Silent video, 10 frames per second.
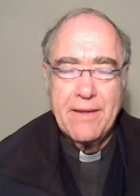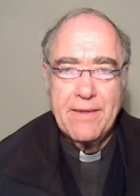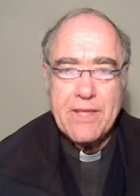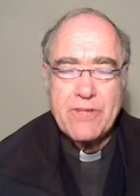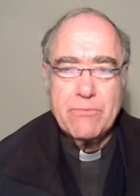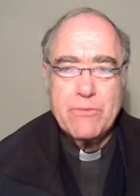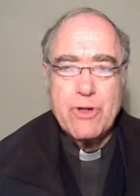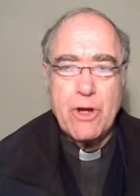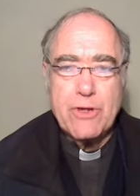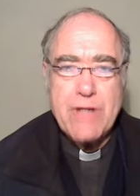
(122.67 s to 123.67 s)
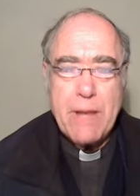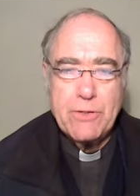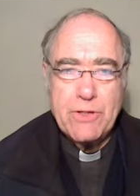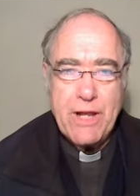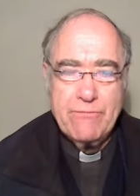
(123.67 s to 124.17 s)
That's from John chapter
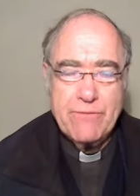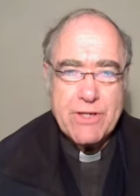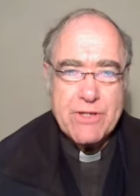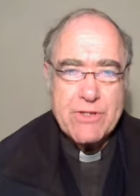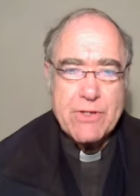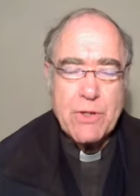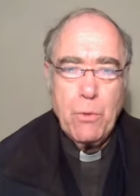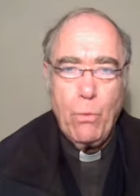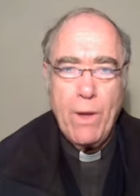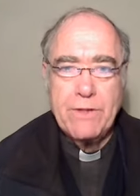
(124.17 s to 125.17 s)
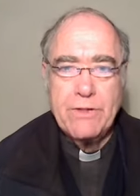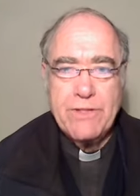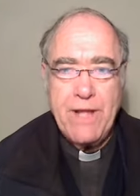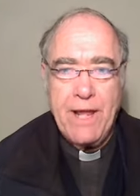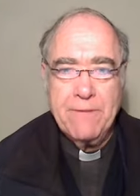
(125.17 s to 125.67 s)
10, verse 1 to
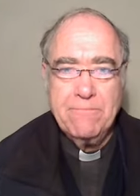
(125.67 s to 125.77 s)
10.